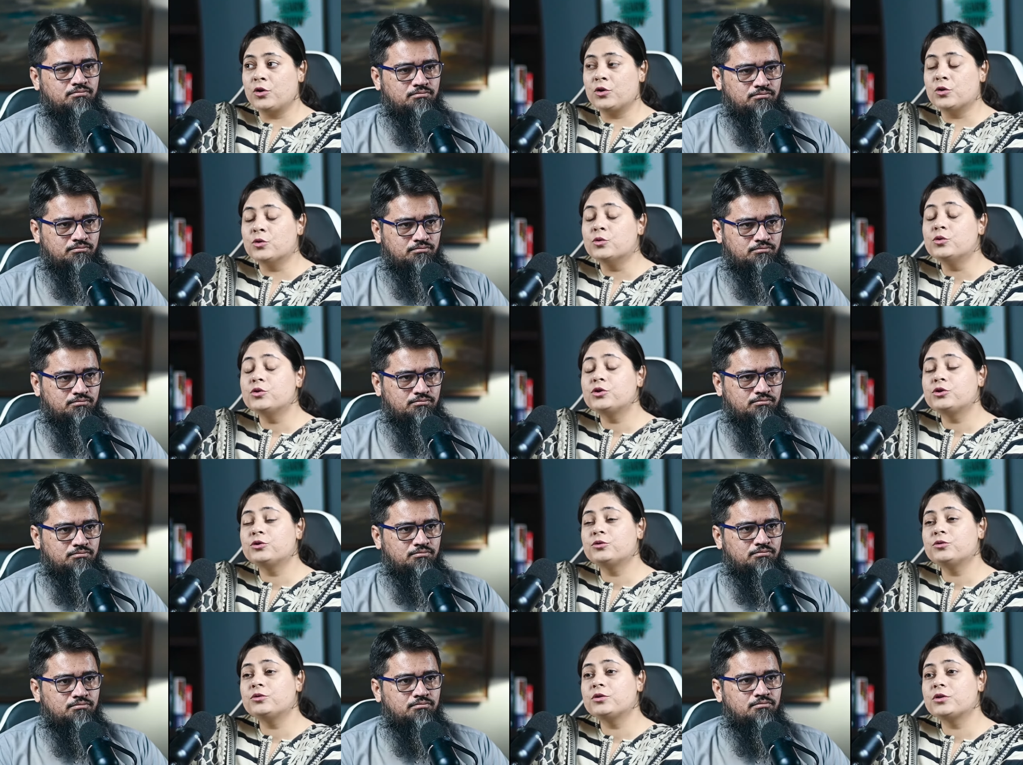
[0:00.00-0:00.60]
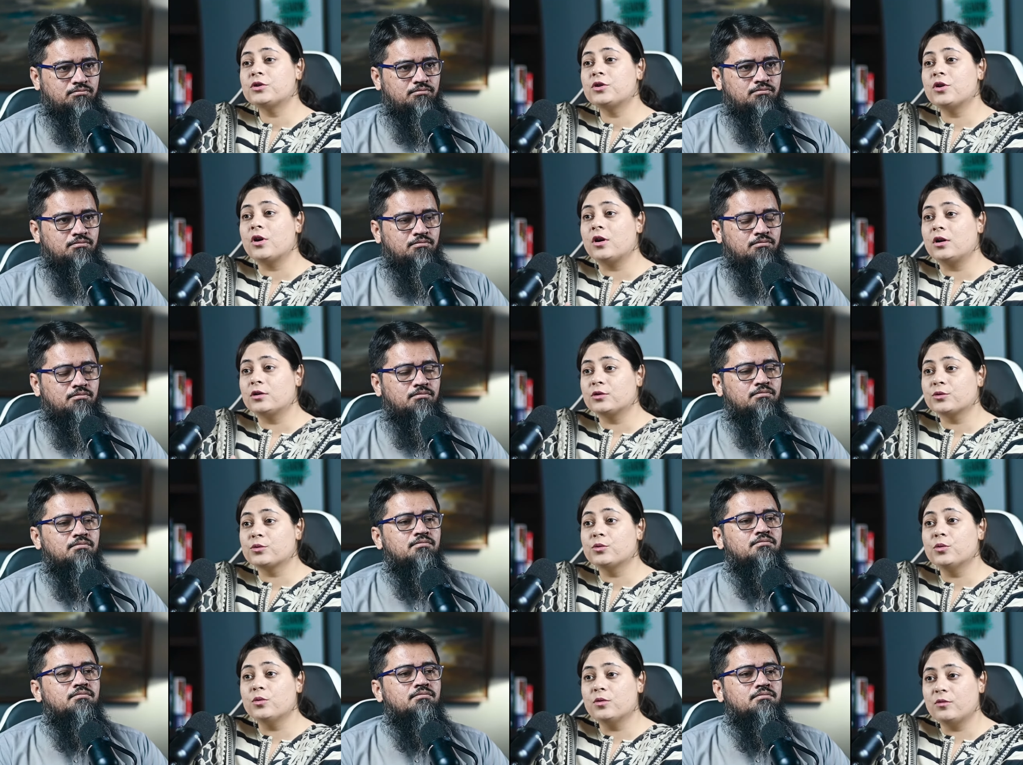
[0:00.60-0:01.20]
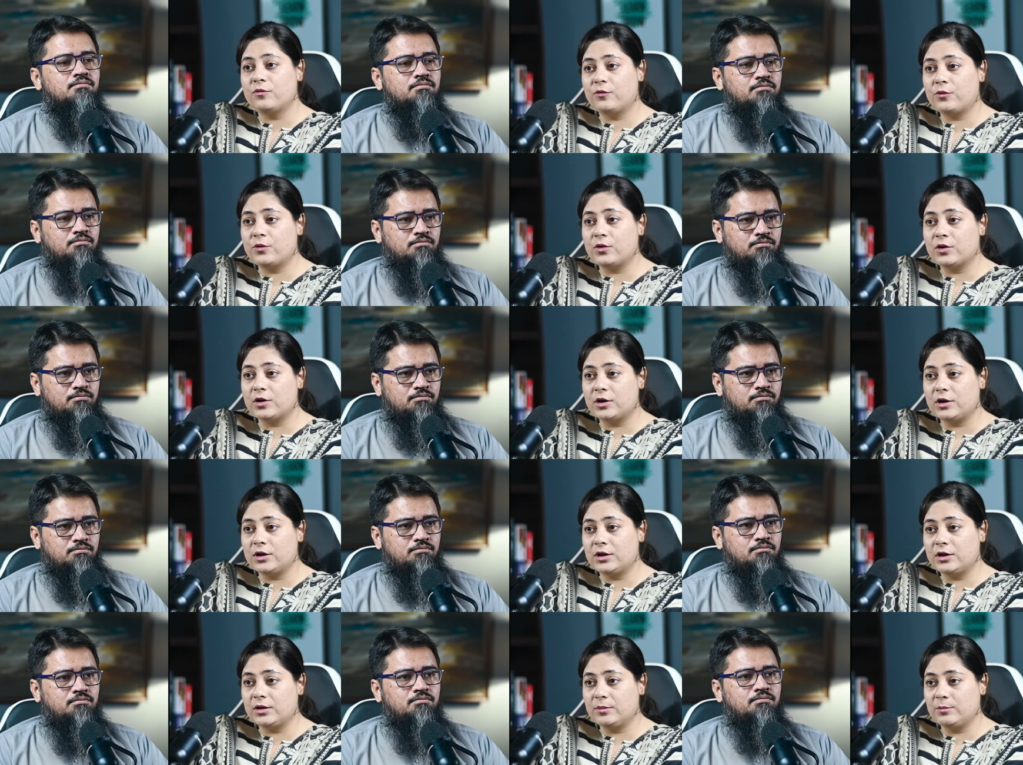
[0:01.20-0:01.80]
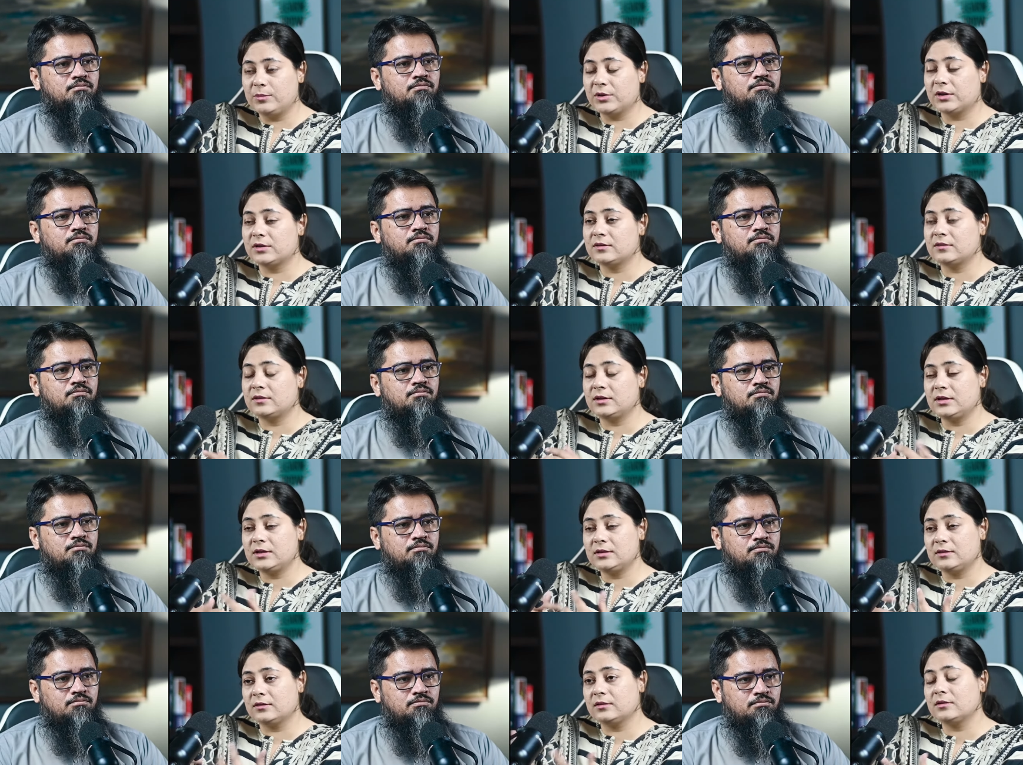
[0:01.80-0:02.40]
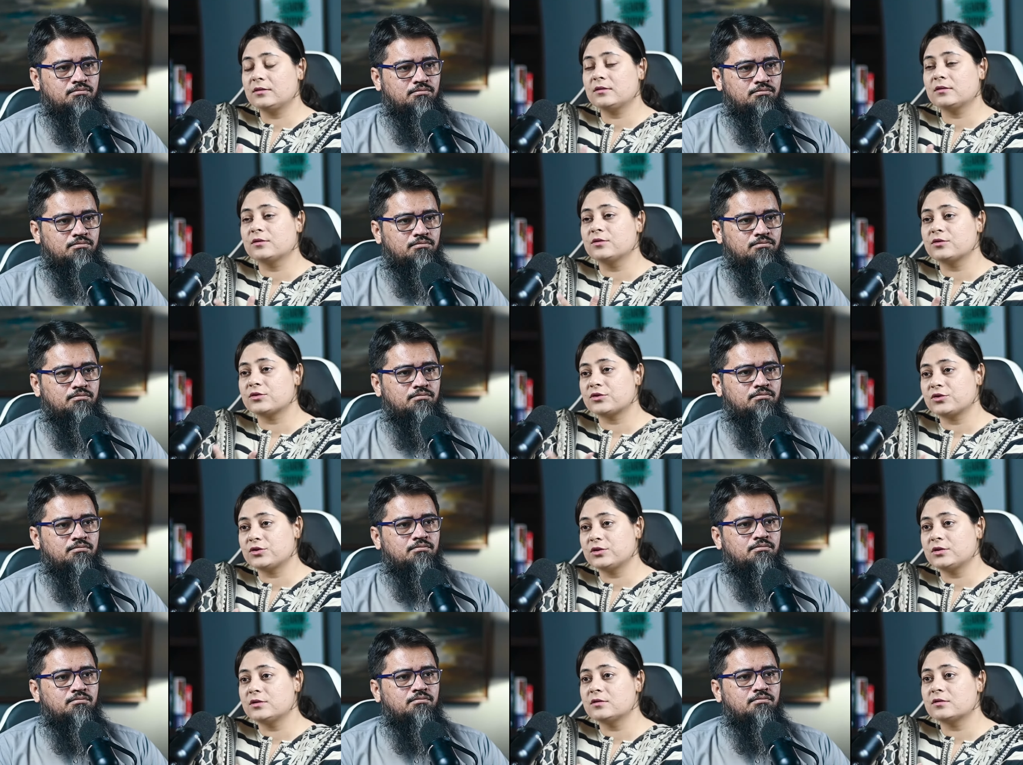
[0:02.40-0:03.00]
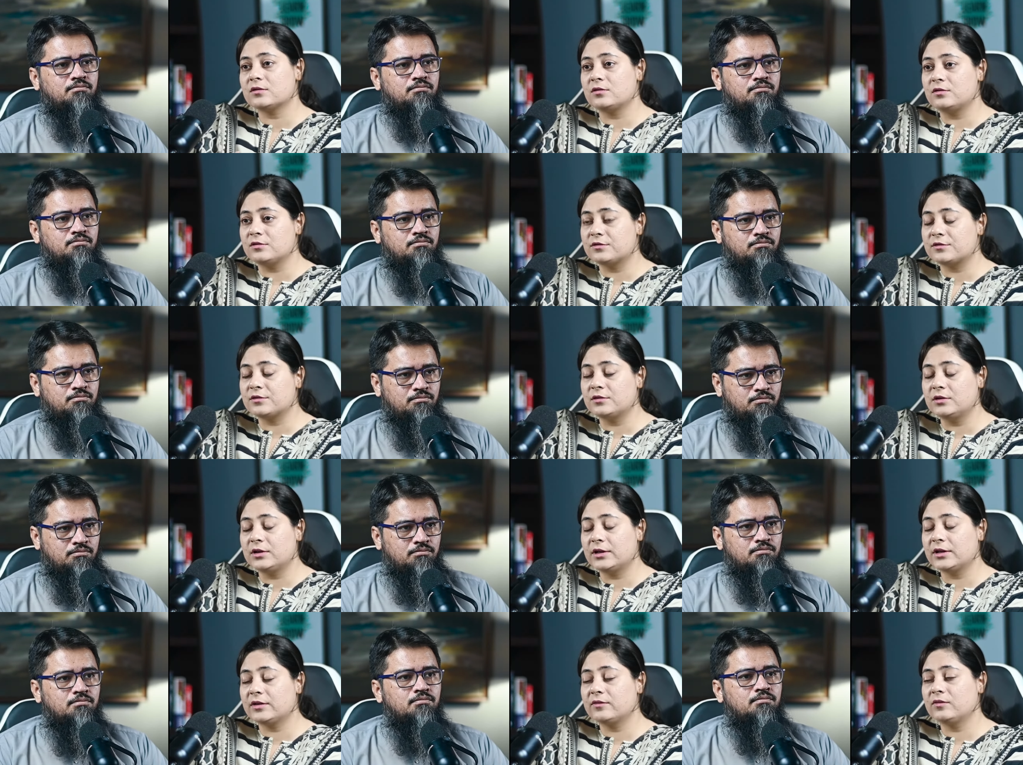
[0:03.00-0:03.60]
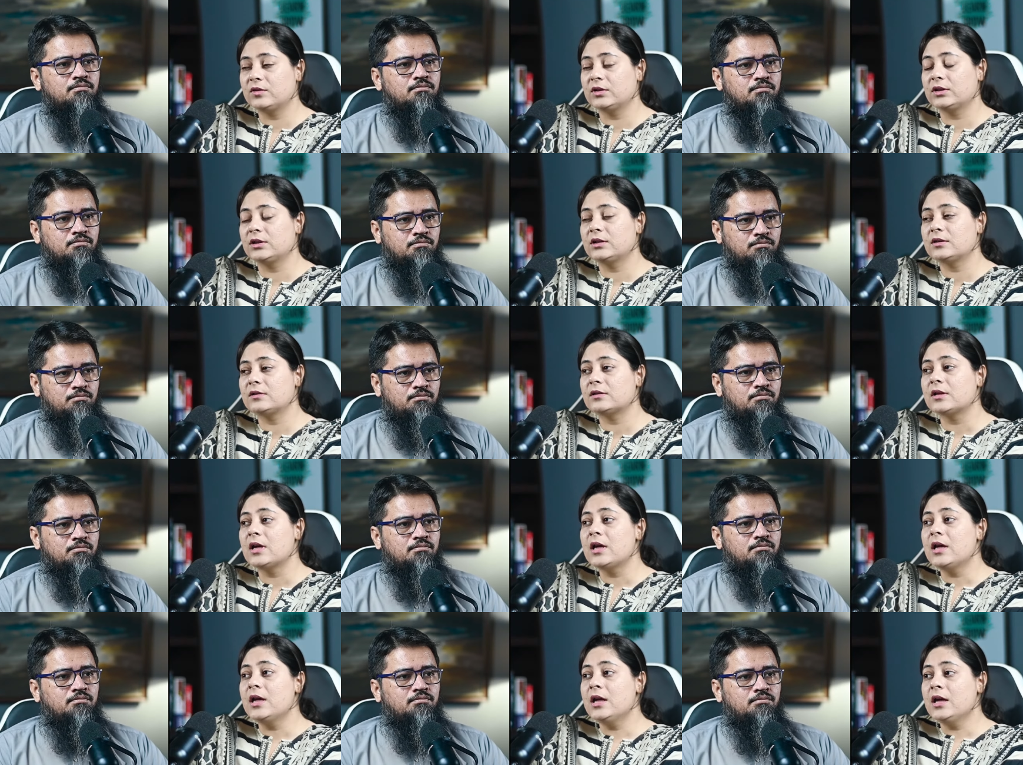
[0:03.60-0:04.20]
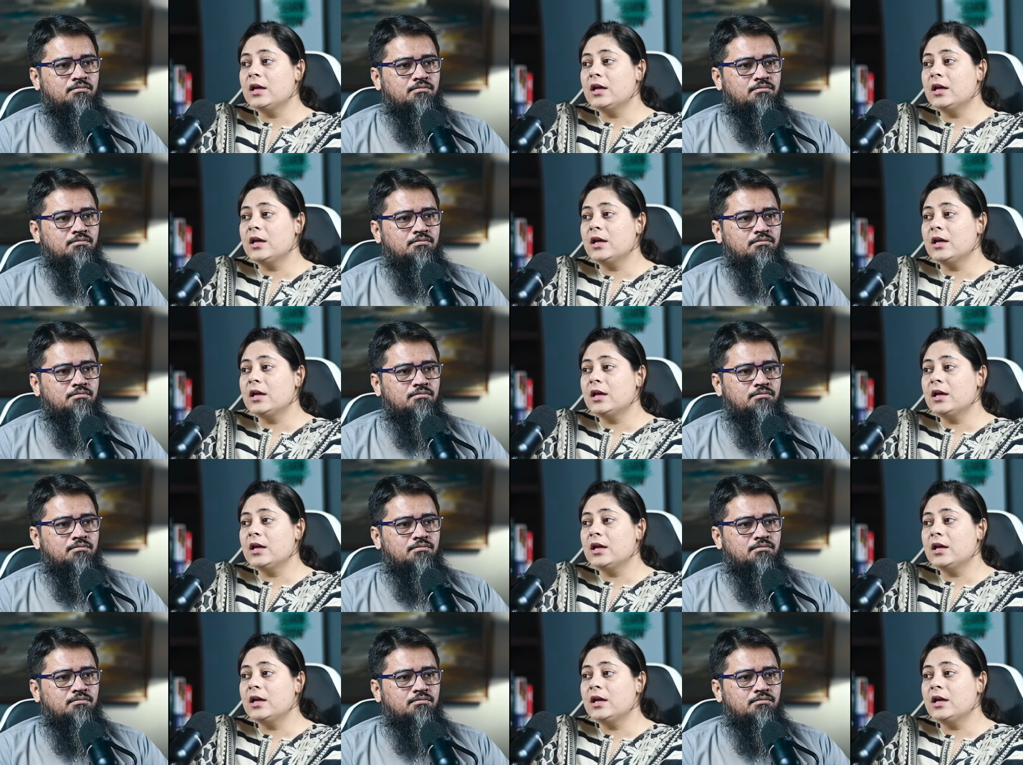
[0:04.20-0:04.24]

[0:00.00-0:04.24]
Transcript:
Speaker 1: who should not go for, because this question is also linked with this